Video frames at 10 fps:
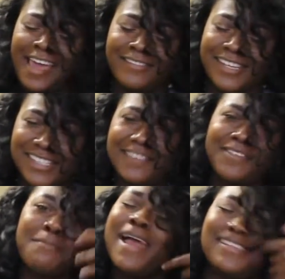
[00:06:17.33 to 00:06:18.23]
receive
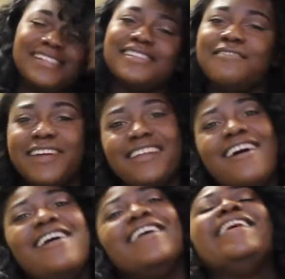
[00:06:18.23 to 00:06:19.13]
the blessings of the
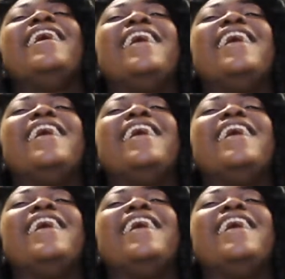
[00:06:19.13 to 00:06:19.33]
Lord.